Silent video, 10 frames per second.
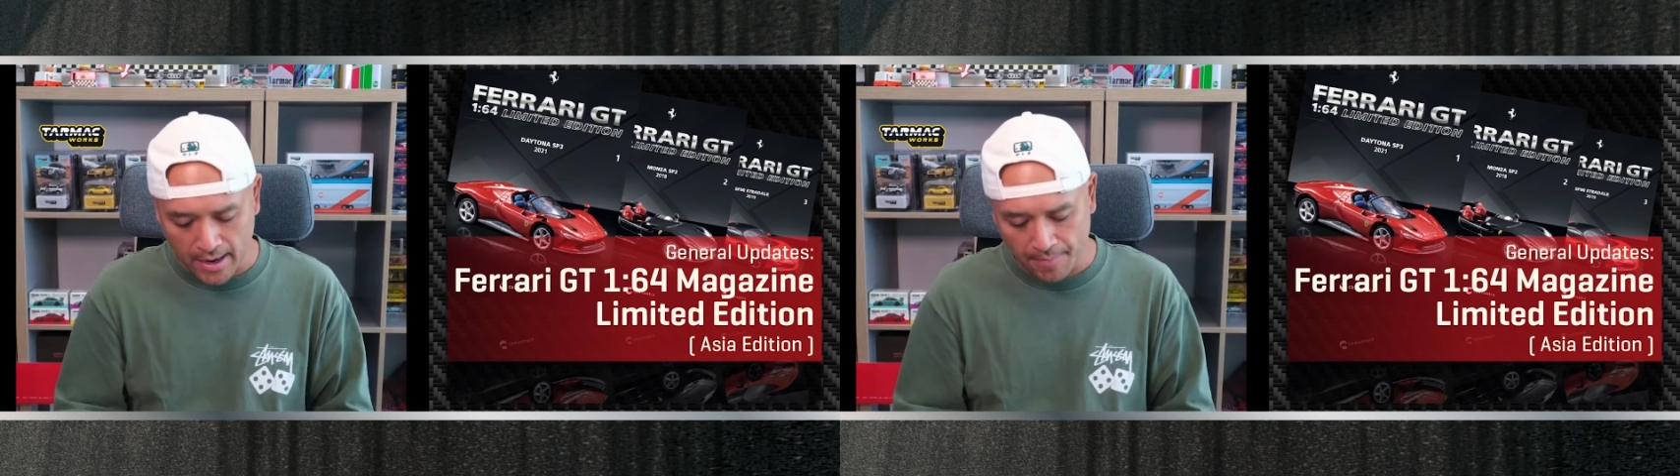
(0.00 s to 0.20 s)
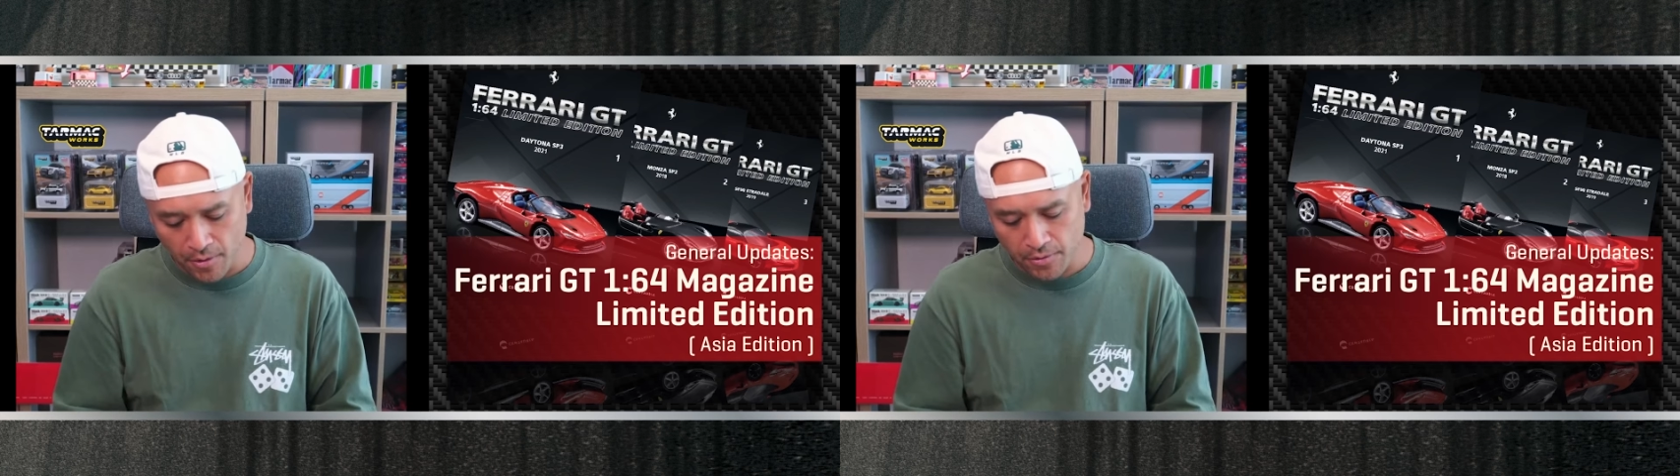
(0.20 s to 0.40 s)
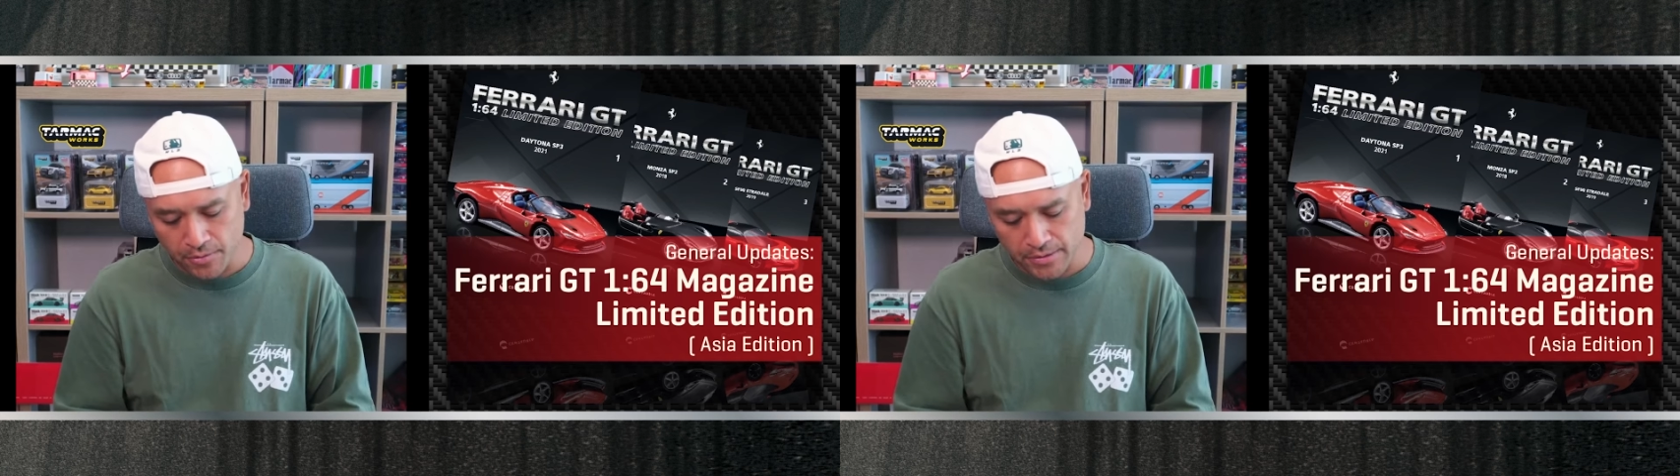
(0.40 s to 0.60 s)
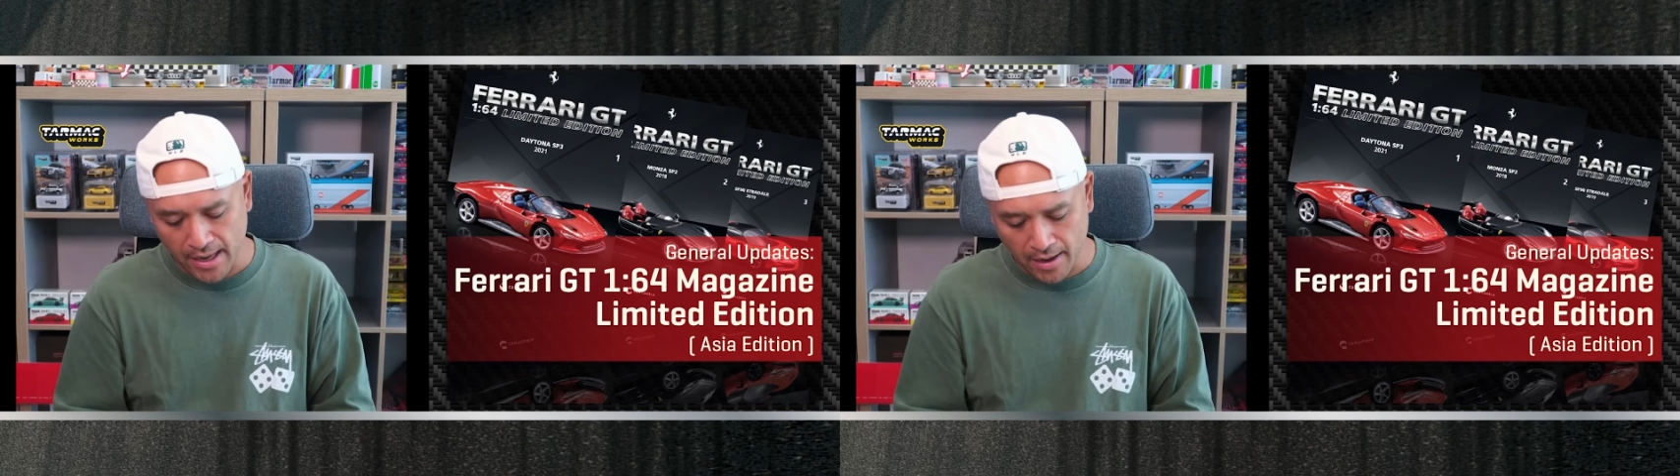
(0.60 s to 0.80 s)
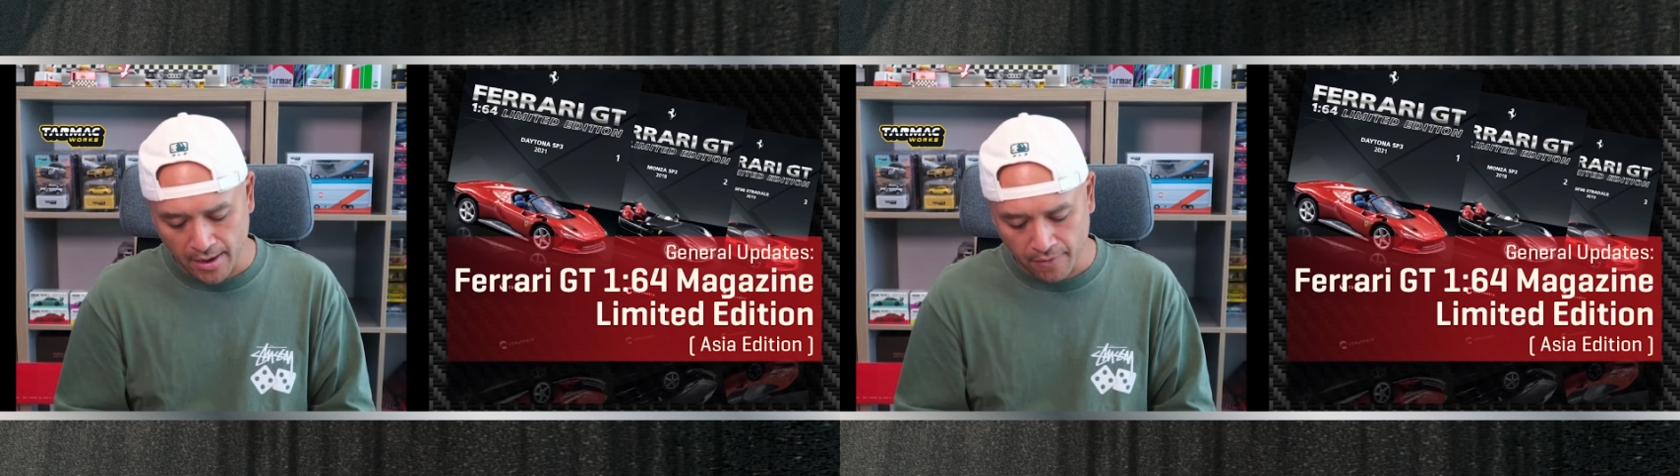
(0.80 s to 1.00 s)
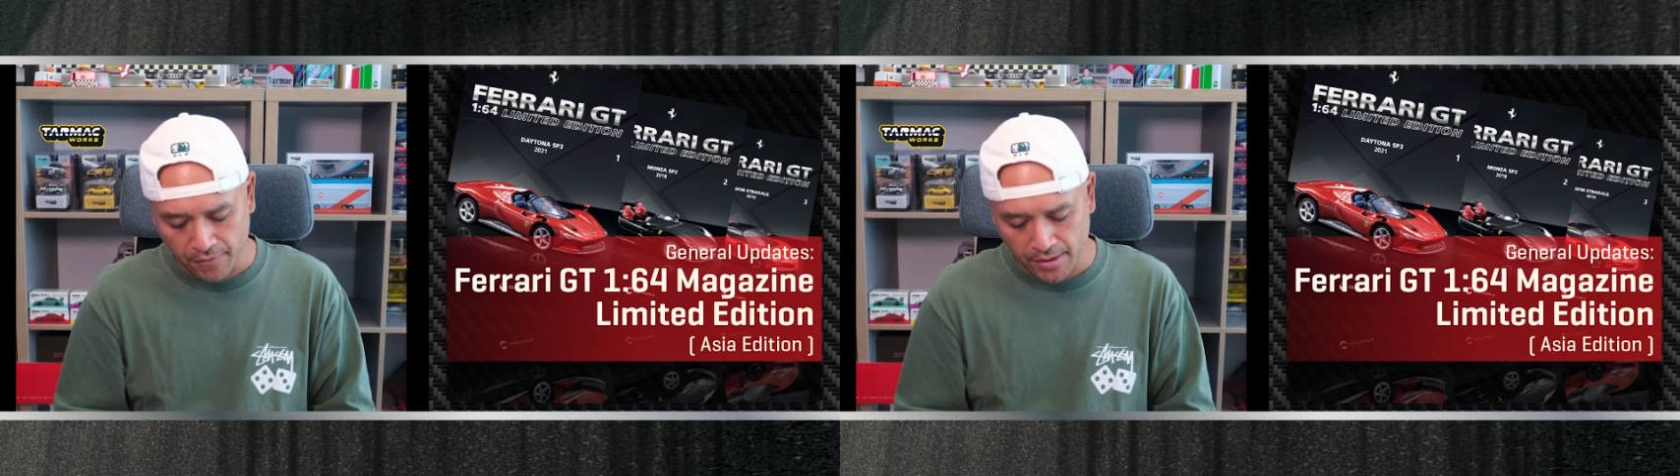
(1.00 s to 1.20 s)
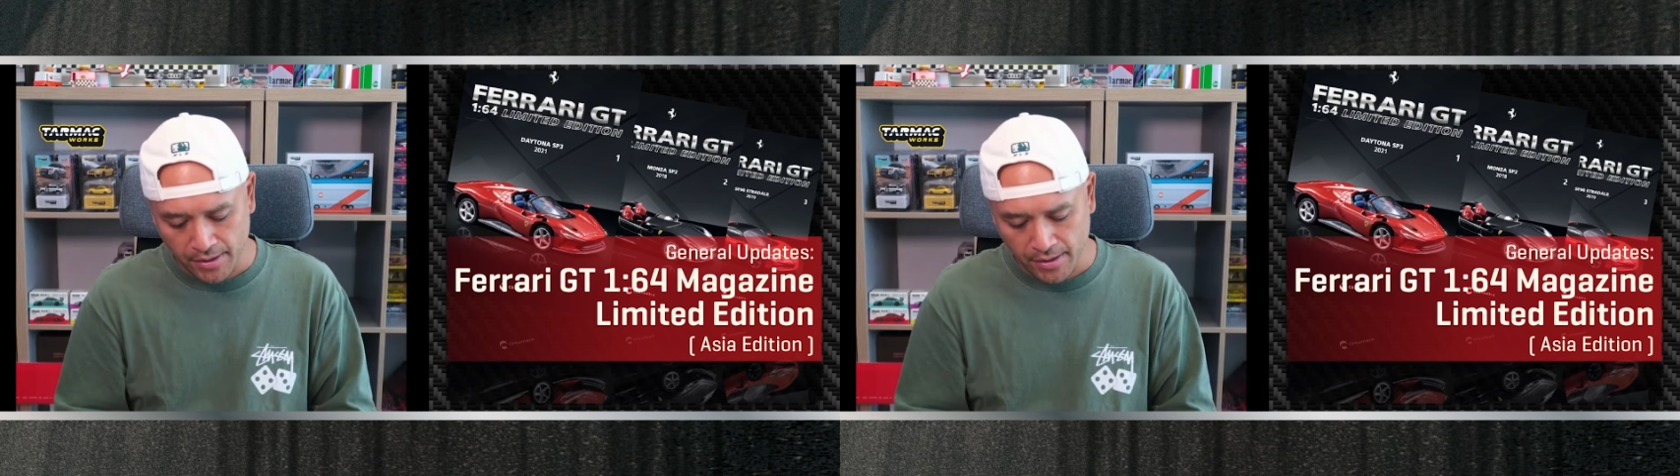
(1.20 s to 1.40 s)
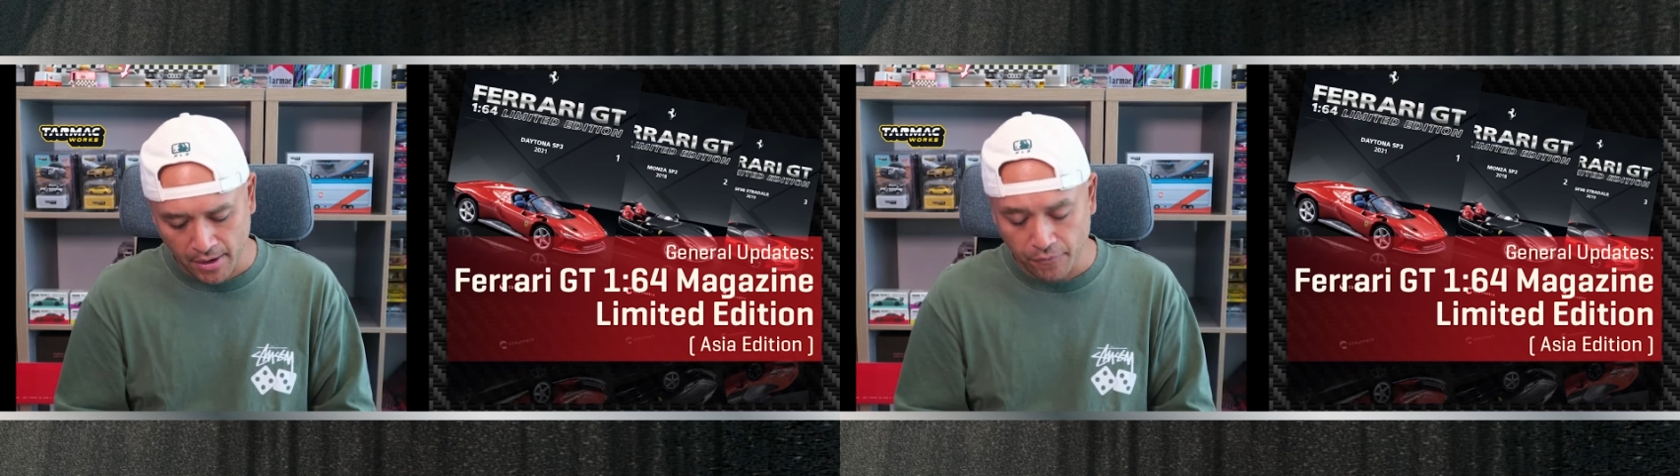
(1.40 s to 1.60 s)
models every
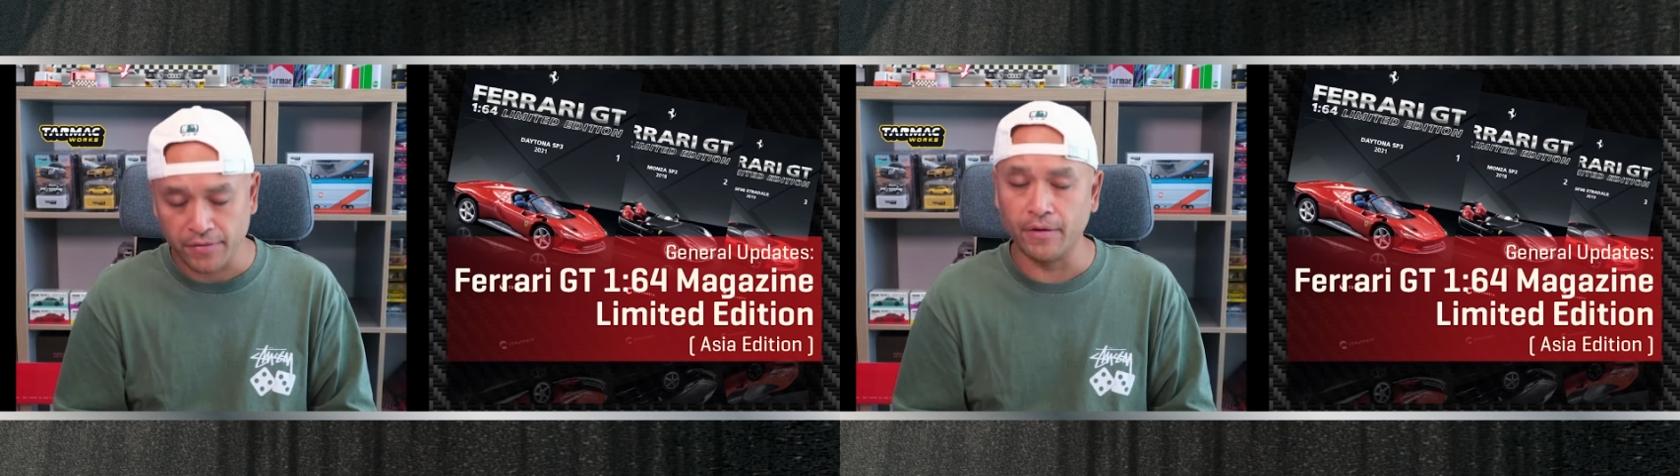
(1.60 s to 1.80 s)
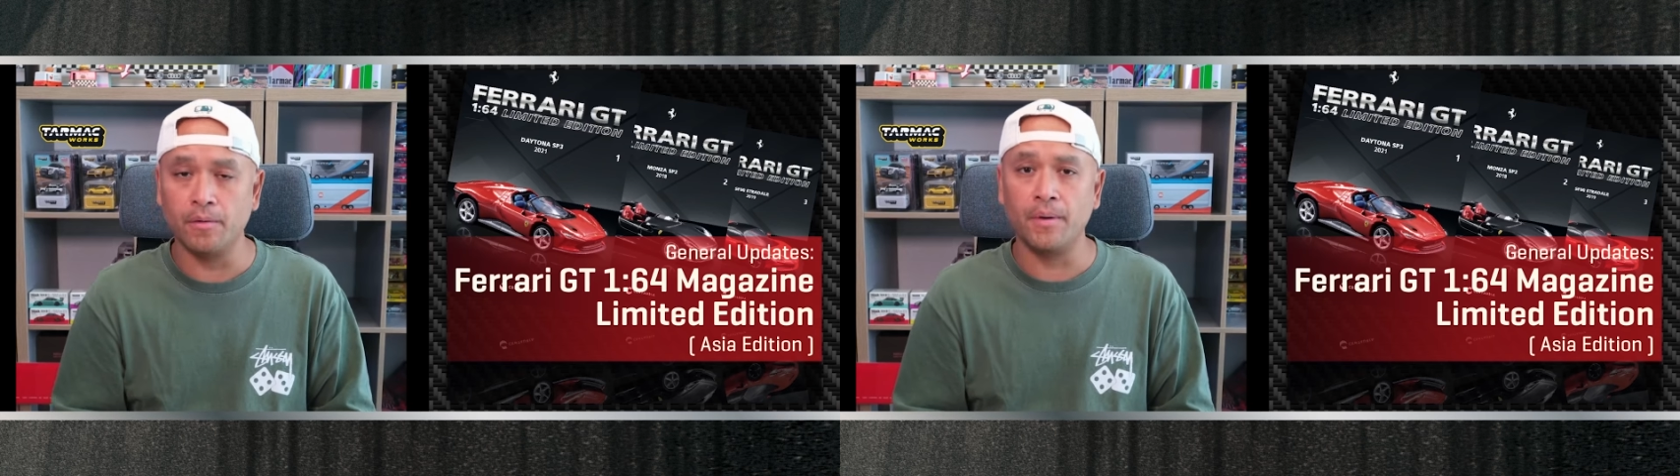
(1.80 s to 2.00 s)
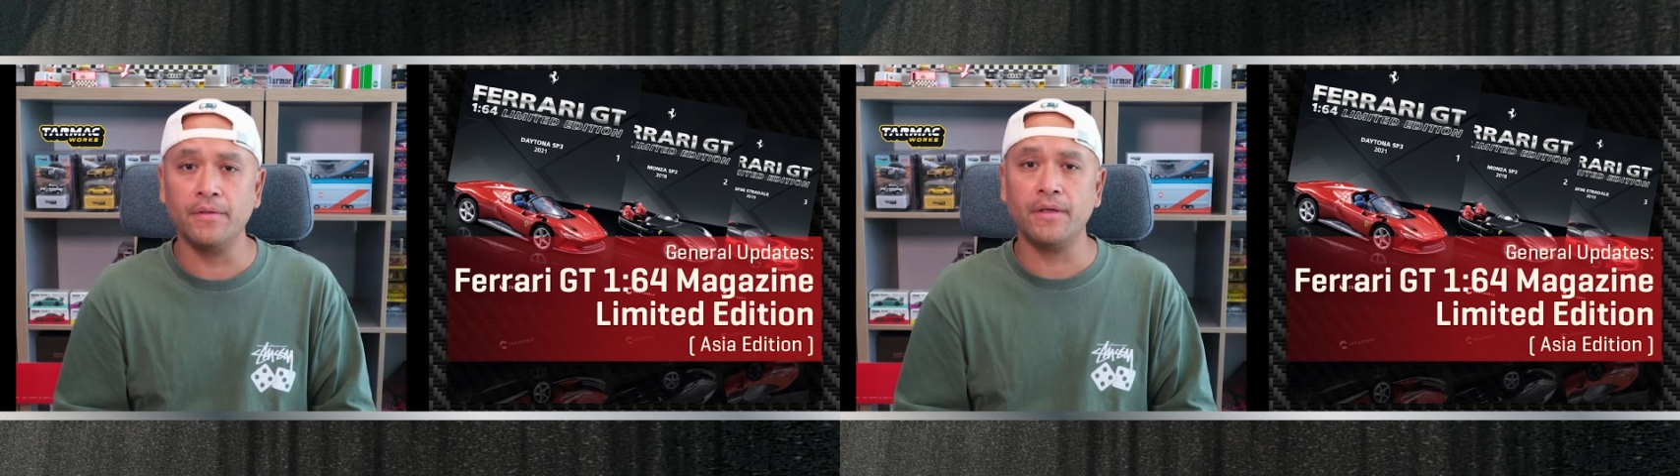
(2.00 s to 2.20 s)
single month,